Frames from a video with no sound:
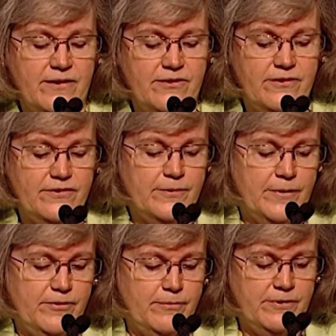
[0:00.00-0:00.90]
So
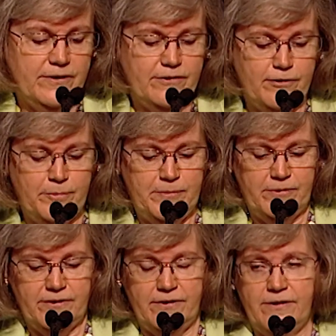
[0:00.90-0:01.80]
sometimes you wonder how low
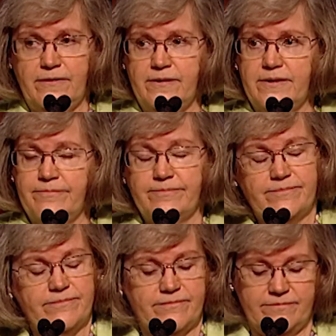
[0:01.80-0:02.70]
people can go, and
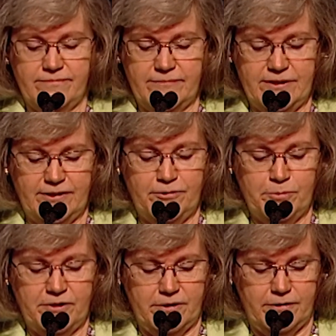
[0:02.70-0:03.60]
it's
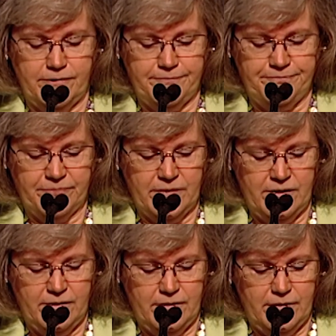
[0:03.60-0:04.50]
pretty low.
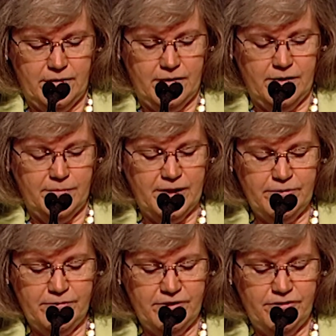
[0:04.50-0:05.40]

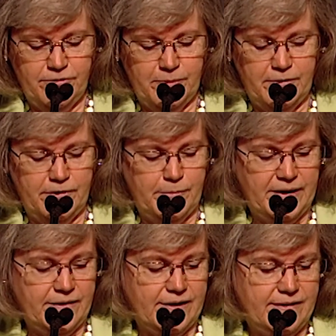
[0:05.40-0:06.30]
Other issues we heard
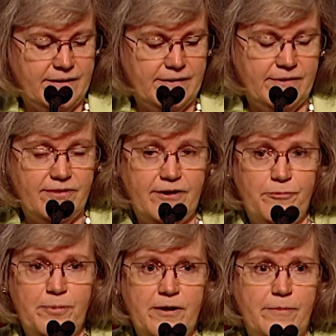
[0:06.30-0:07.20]
about, identity
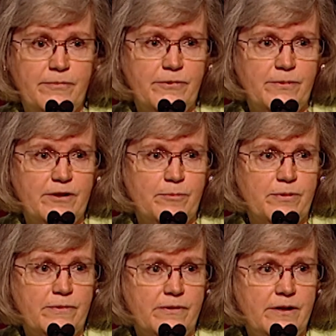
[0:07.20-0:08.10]
theft problems when
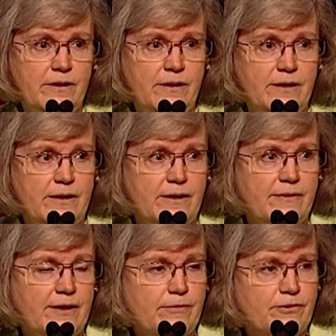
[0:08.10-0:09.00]
deployed.
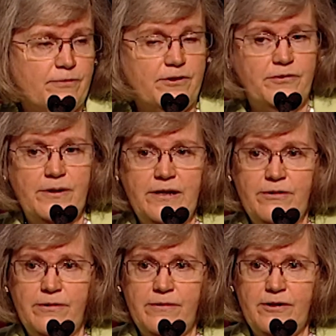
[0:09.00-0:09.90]
That was frustrating
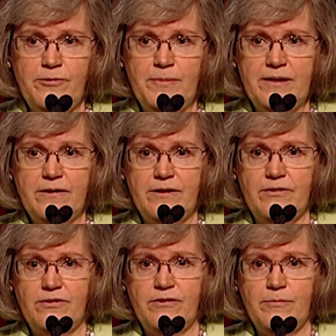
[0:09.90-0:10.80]
to us because
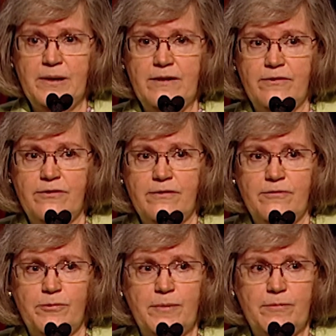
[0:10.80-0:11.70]
so many of the
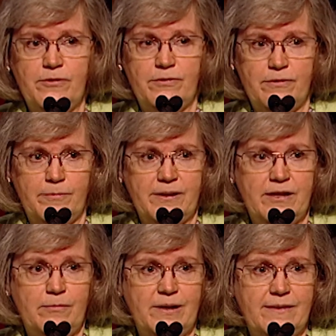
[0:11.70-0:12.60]
service members who
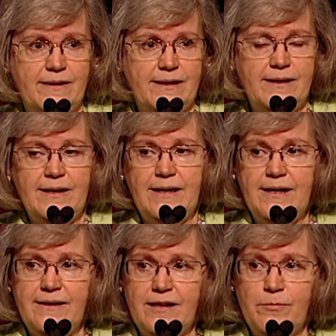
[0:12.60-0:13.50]
complained about that
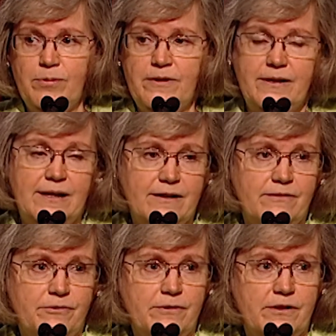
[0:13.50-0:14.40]
had not put an
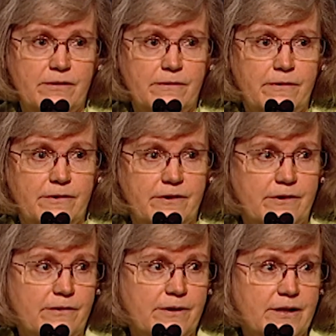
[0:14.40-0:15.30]
active duty alert on
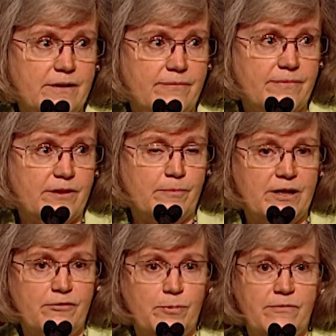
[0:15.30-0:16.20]
their credit that
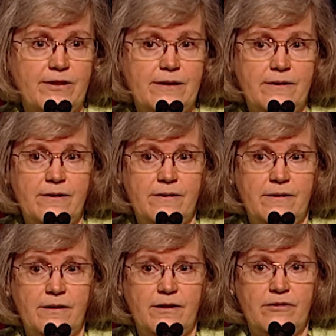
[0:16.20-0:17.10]
might have prevented it.
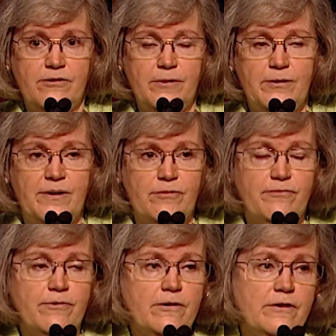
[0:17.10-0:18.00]
So we do have a
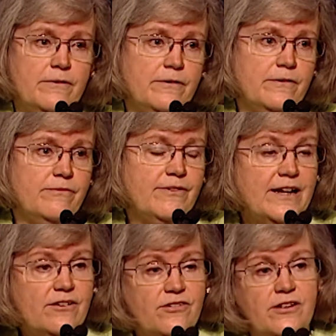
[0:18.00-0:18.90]
fraud alert
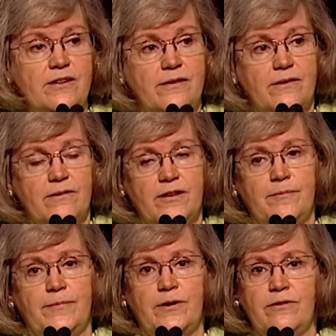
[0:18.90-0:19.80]
fact sheet
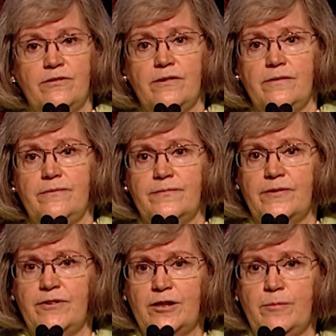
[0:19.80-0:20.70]
also
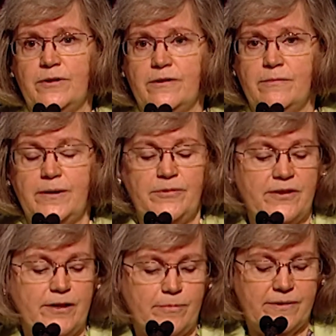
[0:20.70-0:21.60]
available on our
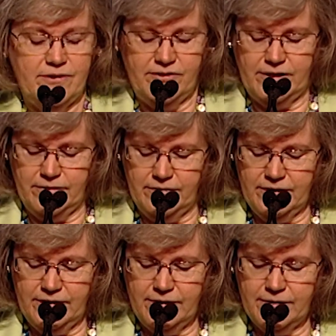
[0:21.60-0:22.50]
website. Please take a look
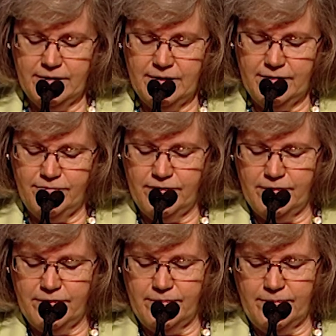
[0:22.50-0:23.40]
at it. And if you're
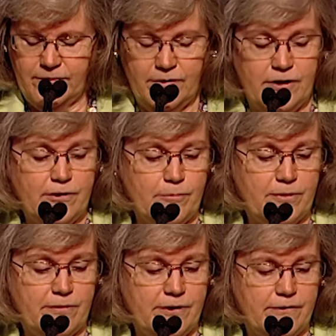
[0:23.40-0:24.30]
going to
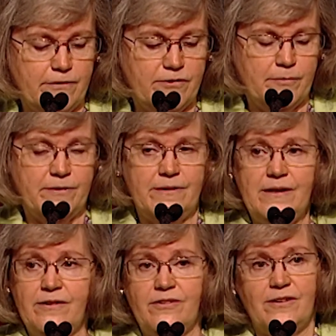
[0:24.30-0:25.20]
deploy or know someone who
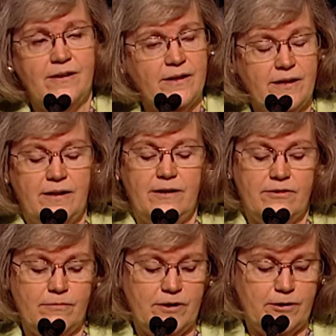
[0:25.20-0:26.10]
is,
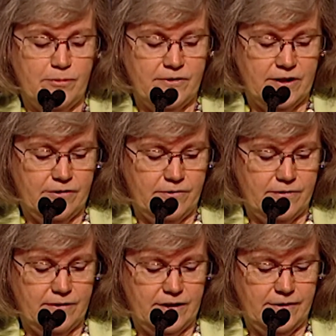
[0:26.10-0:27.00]
it's a way to protect your
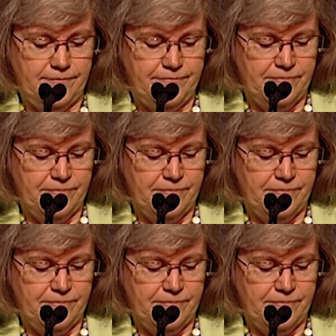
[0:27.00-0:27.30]
credit.